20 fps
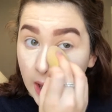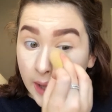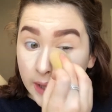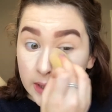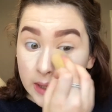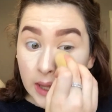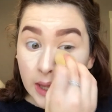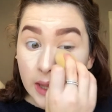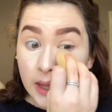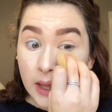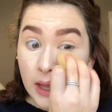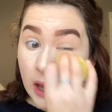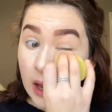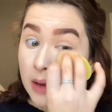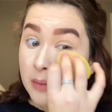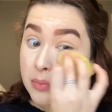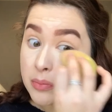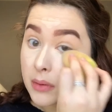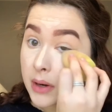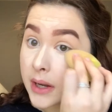
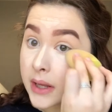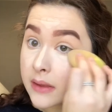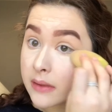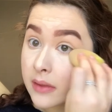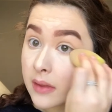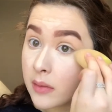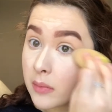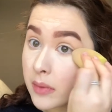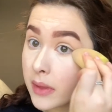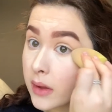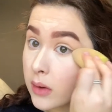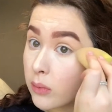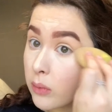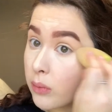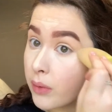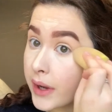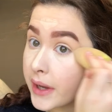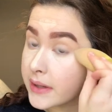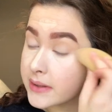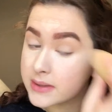I break them like
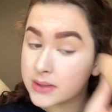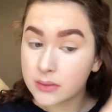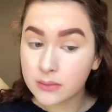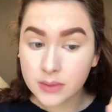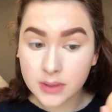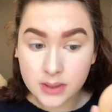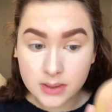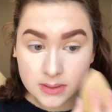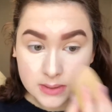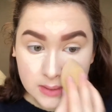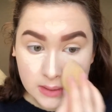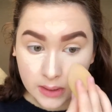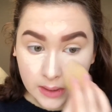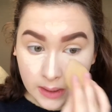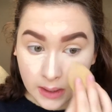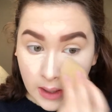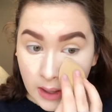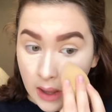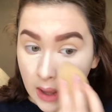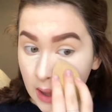way too
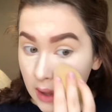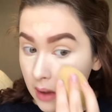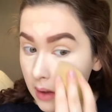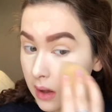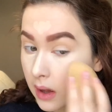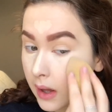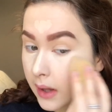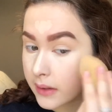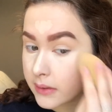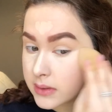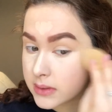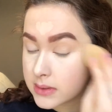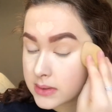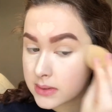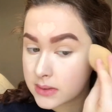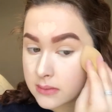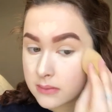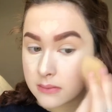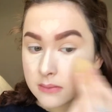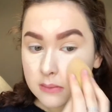easily. They
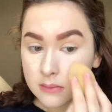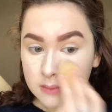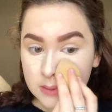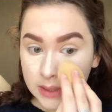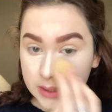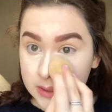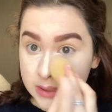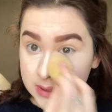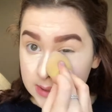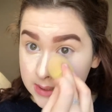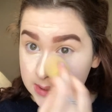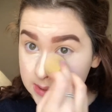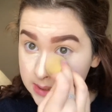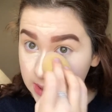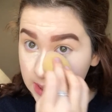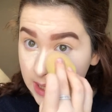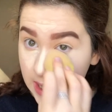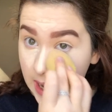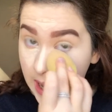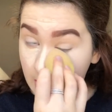just
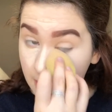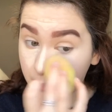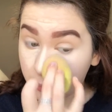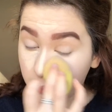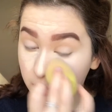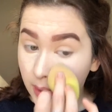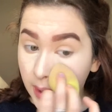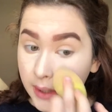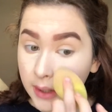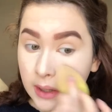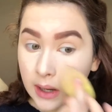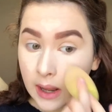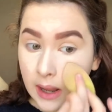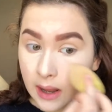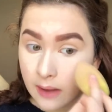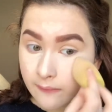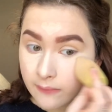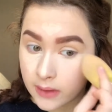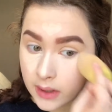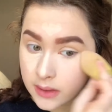snap right in
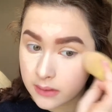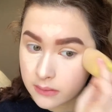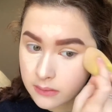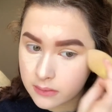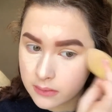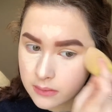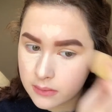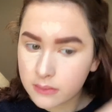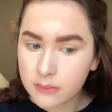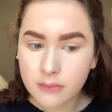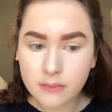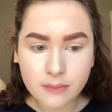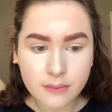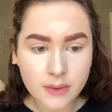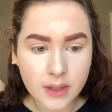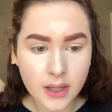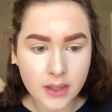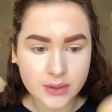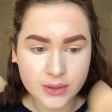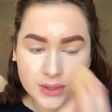half, and
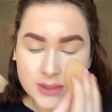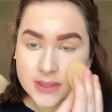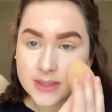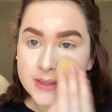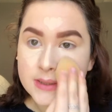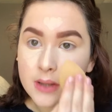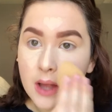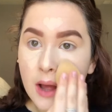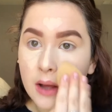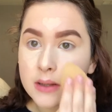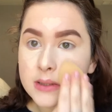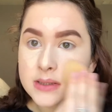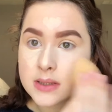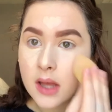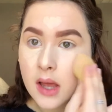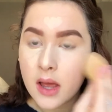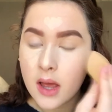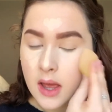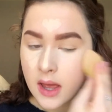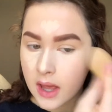it just sucks.
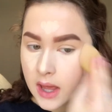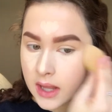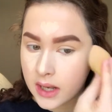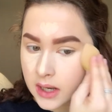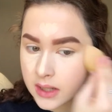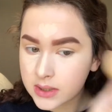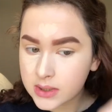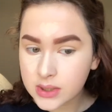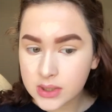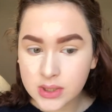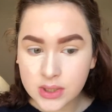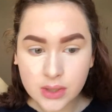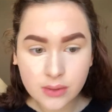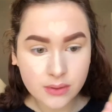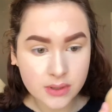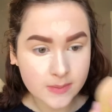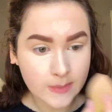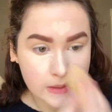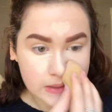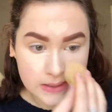And it's just too
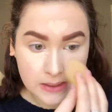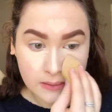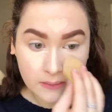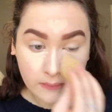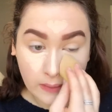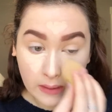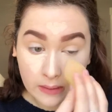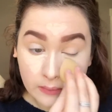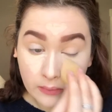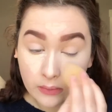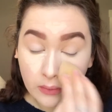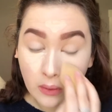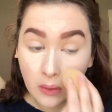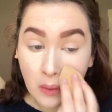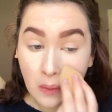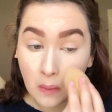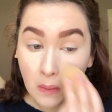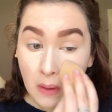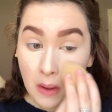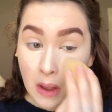expensive, and
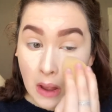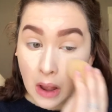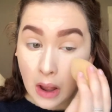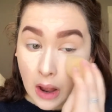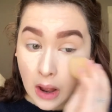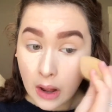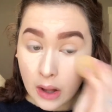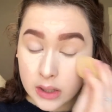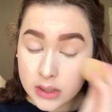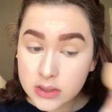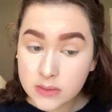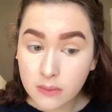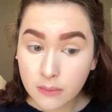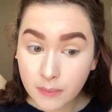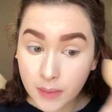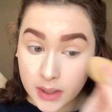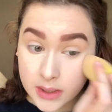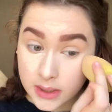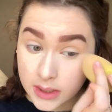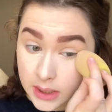so I just
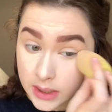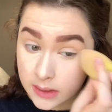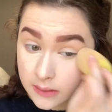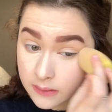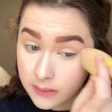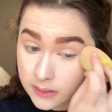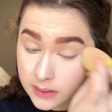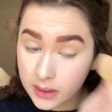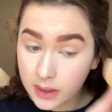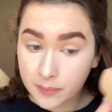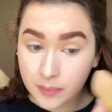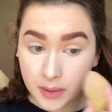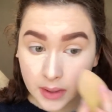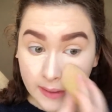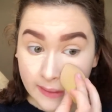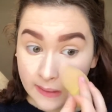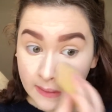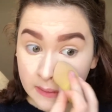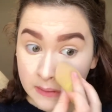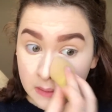went back to getting the dip
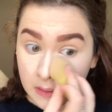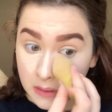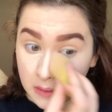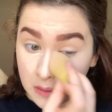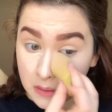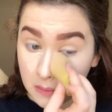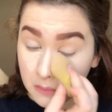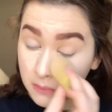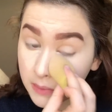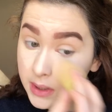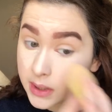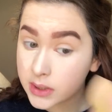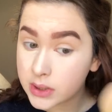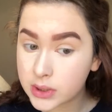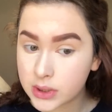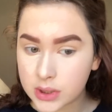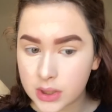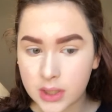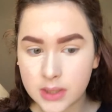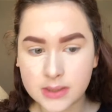again,
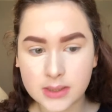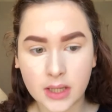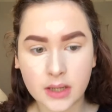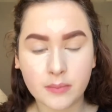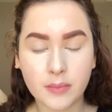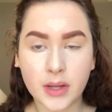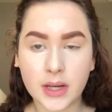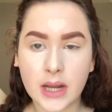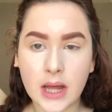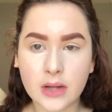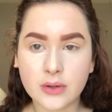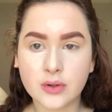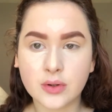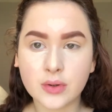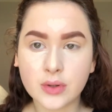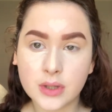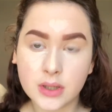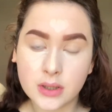which is like my natural